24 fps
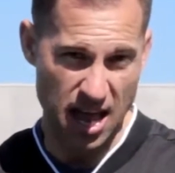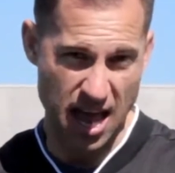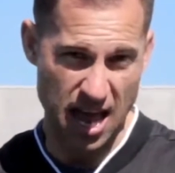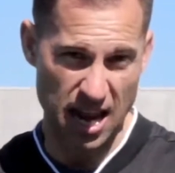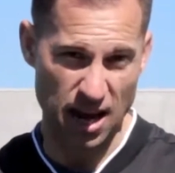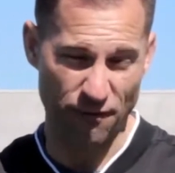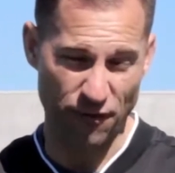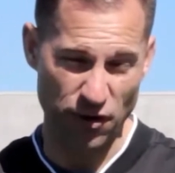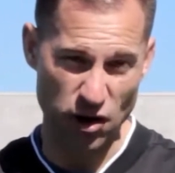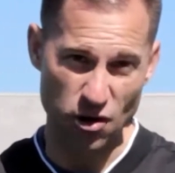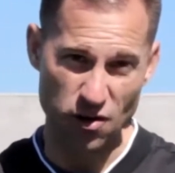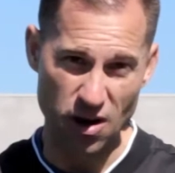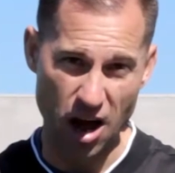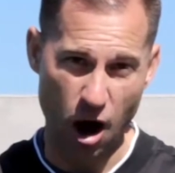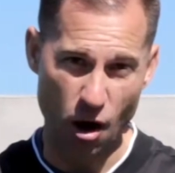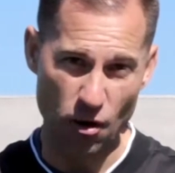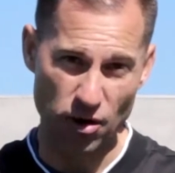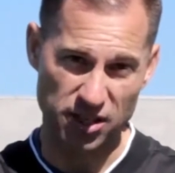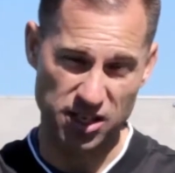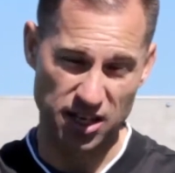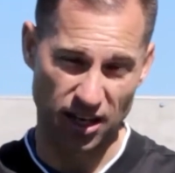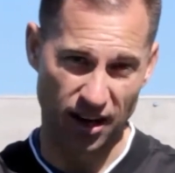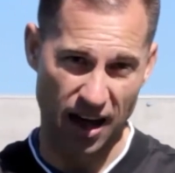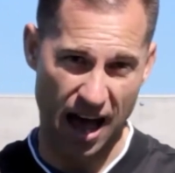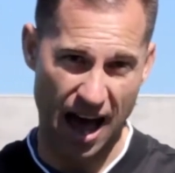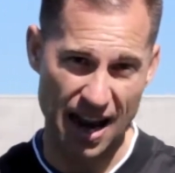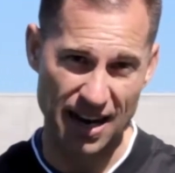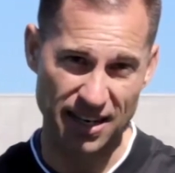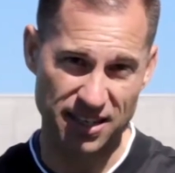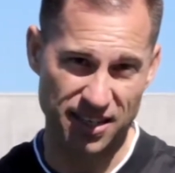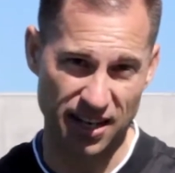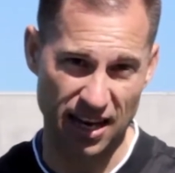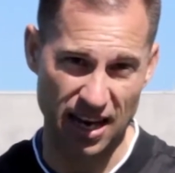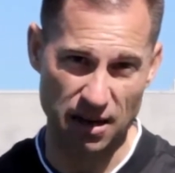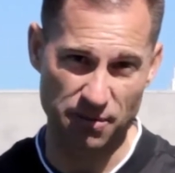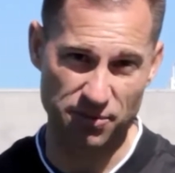And if you notice, a lot
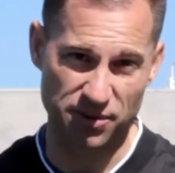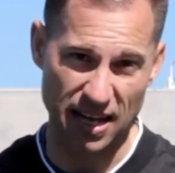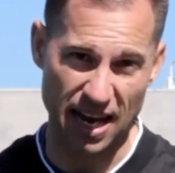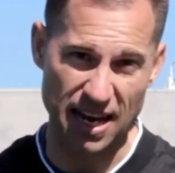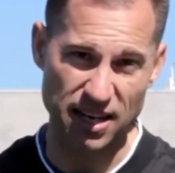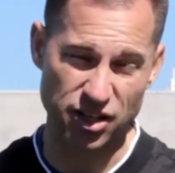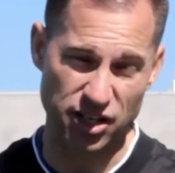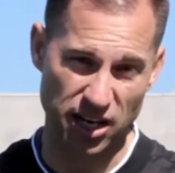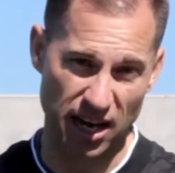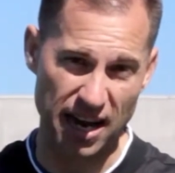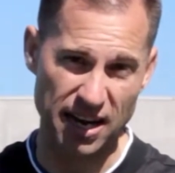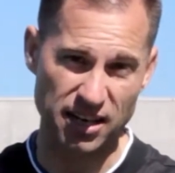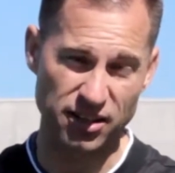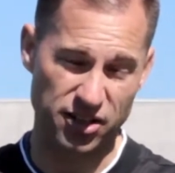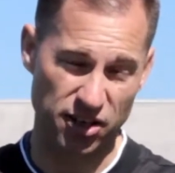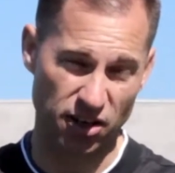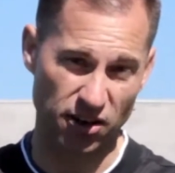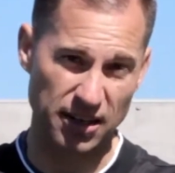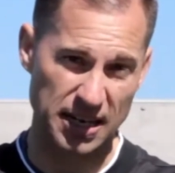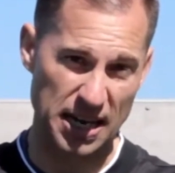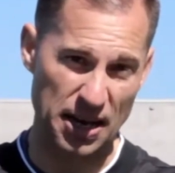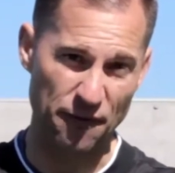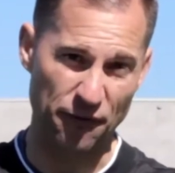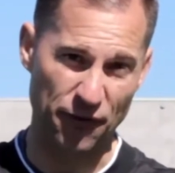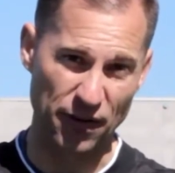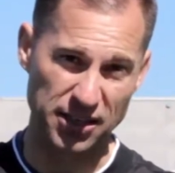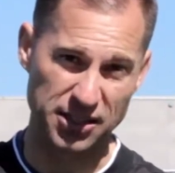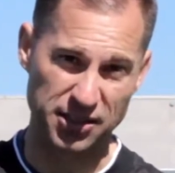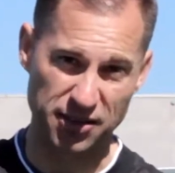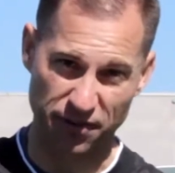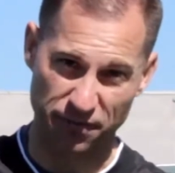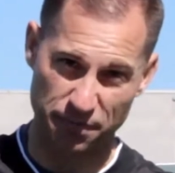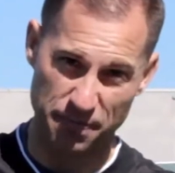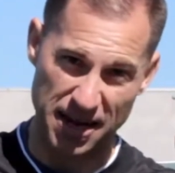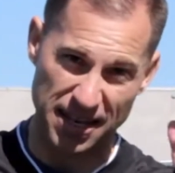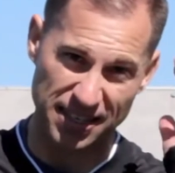of teams, they change their
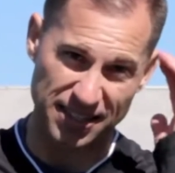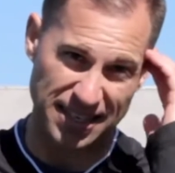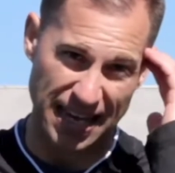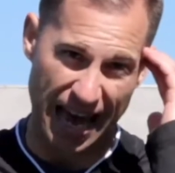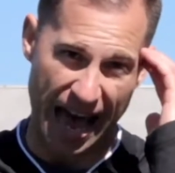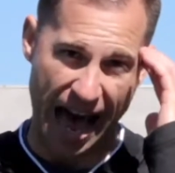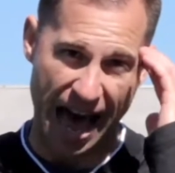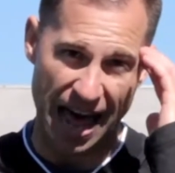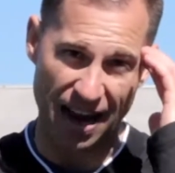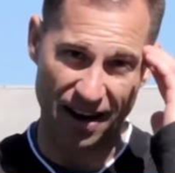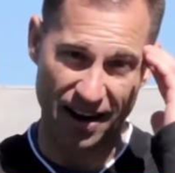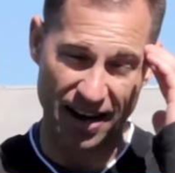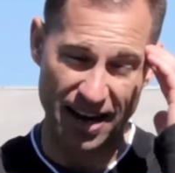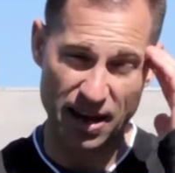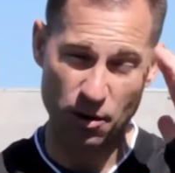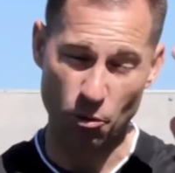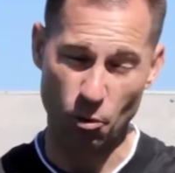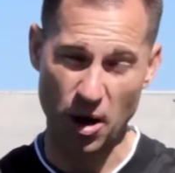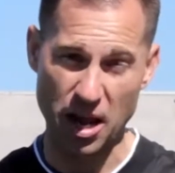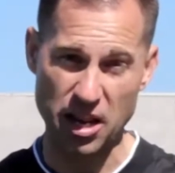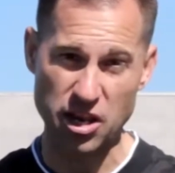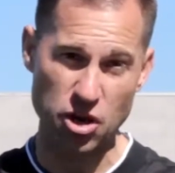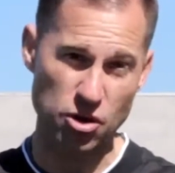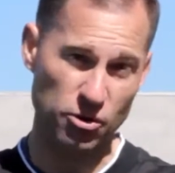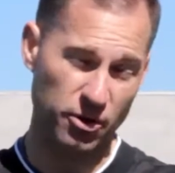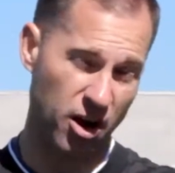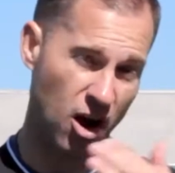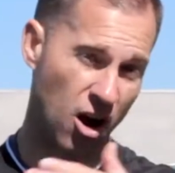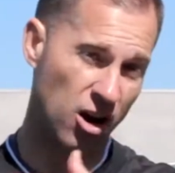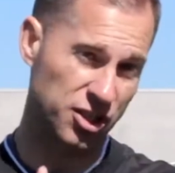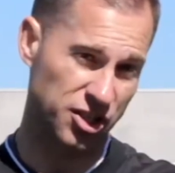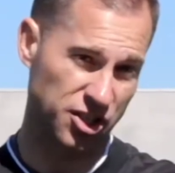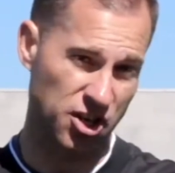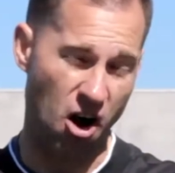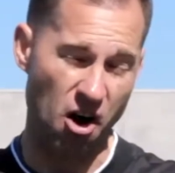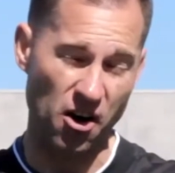defensive mentality when you
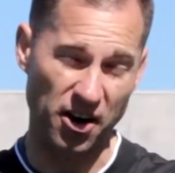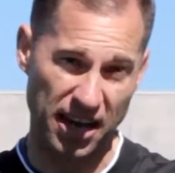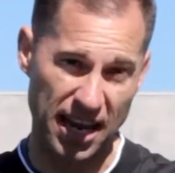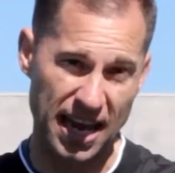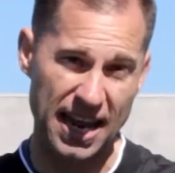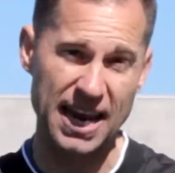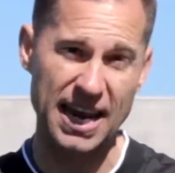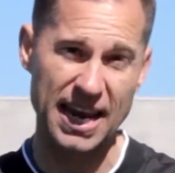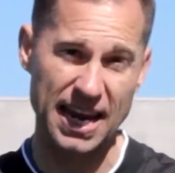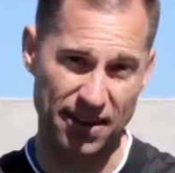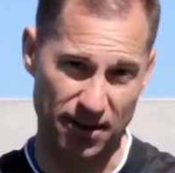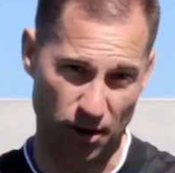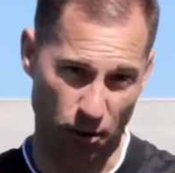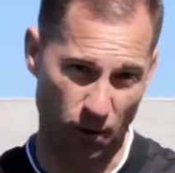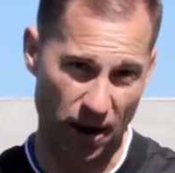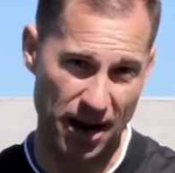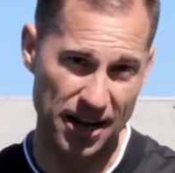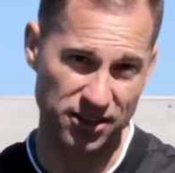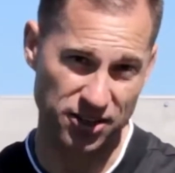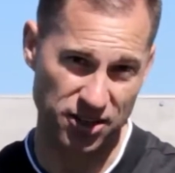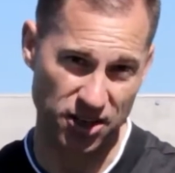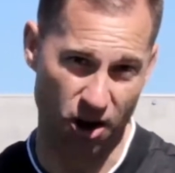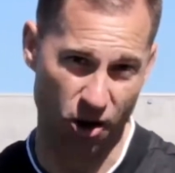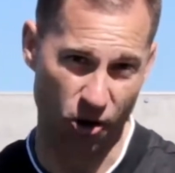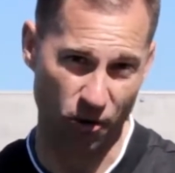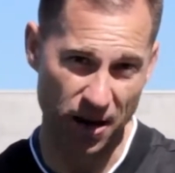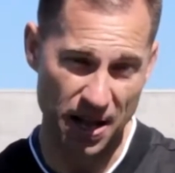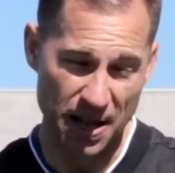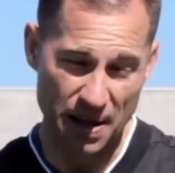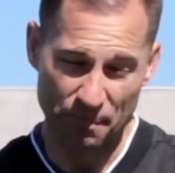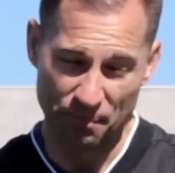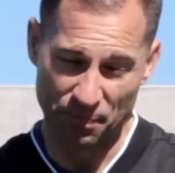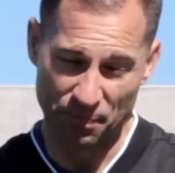start getting in the red zone.